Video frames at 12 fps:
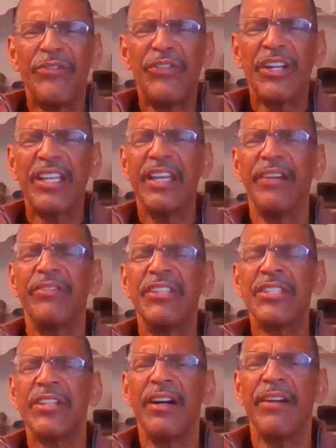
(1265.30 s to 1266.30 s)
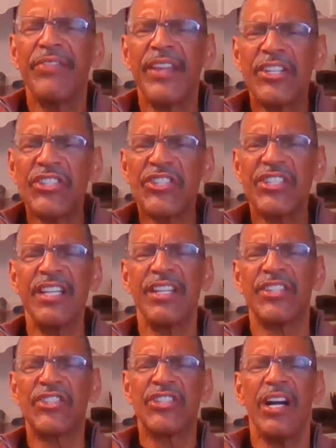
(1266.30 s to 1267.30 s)
forgiveness of their sins.
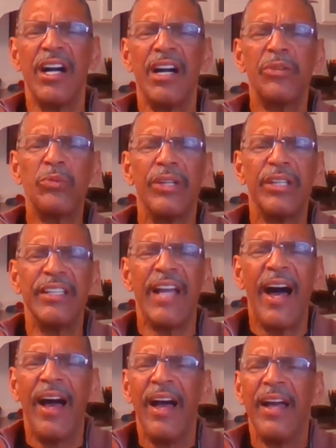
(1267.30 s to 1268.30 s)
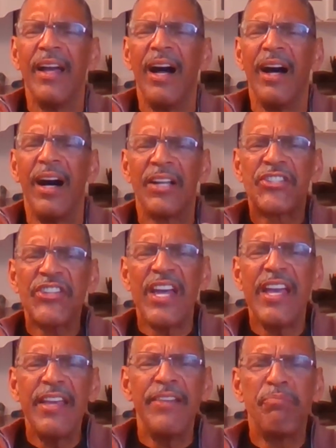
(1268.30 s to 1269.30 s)
John would not
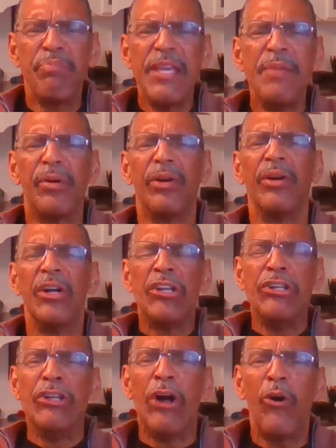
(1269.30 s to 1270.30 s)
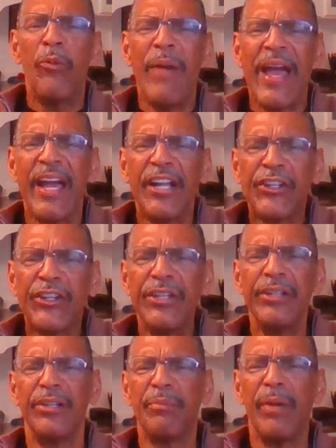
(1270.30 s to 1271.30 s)
save people, no man
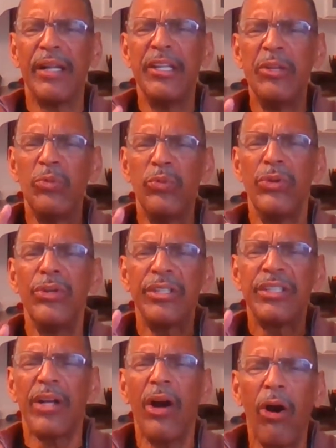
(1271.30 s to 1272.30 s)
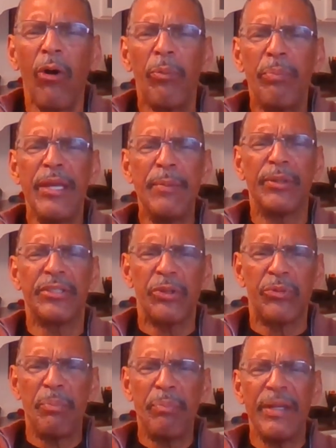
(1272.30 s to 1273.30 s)
could, but he would call people to
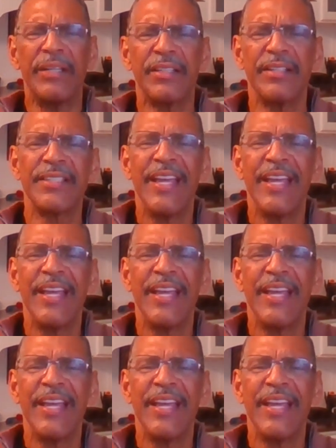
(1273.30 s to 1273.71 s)
repentance